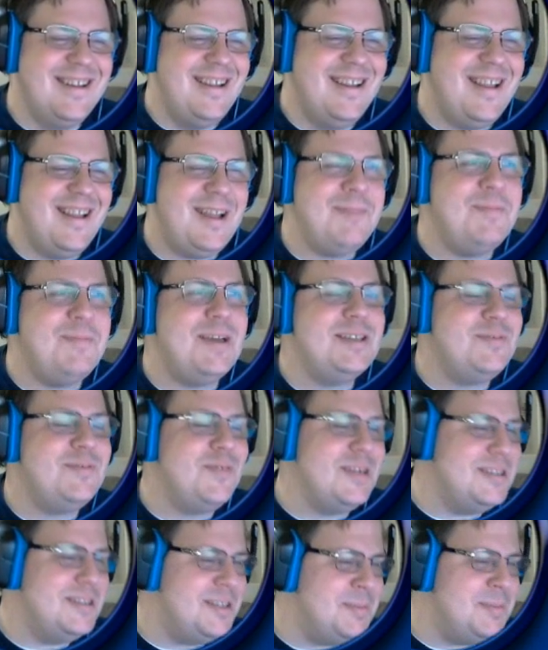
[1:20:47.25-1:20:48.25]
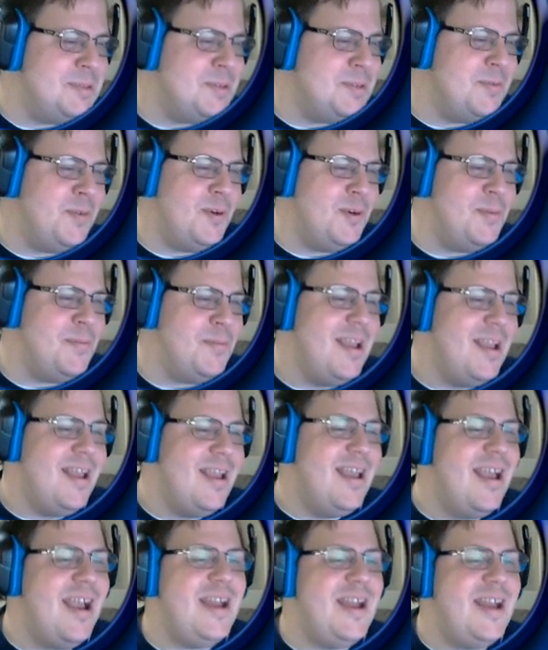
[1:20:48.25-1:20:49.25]
And best friendships are formed.
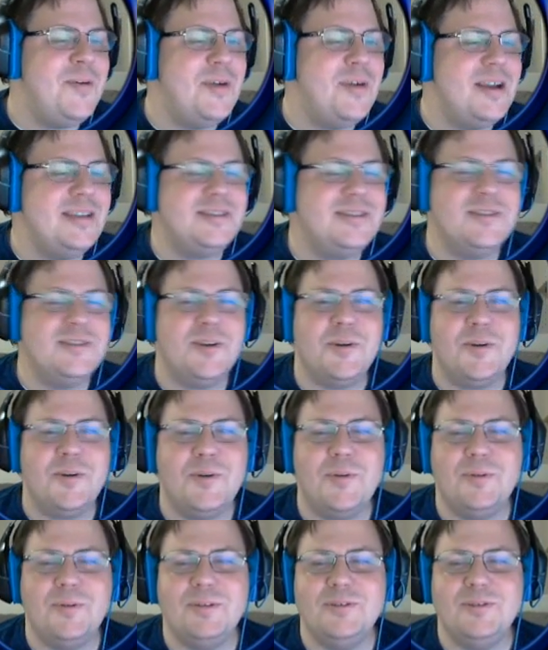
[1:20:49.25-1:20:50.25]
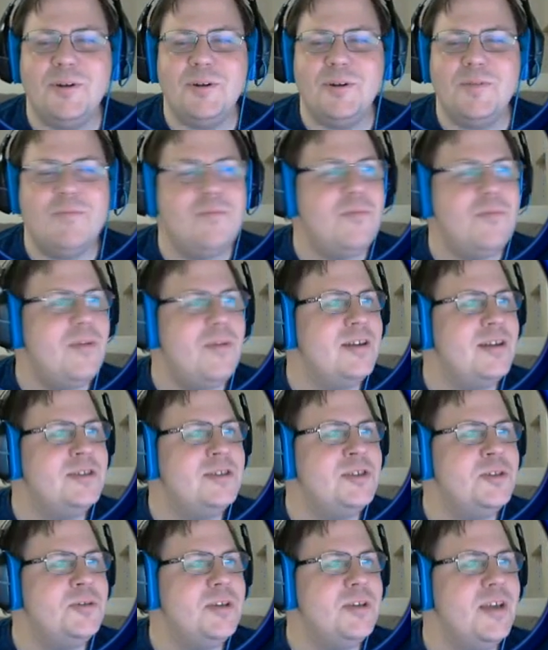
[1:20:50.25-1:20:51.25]
Anyway, so Jordan, why don't
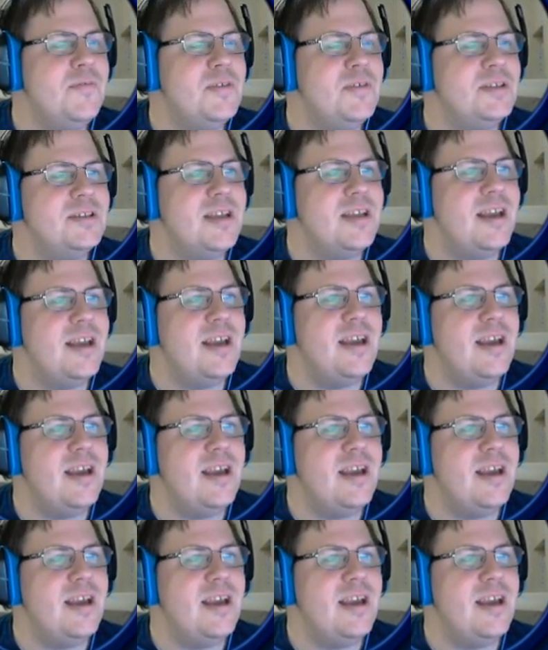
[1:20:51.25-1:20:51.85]
you give us a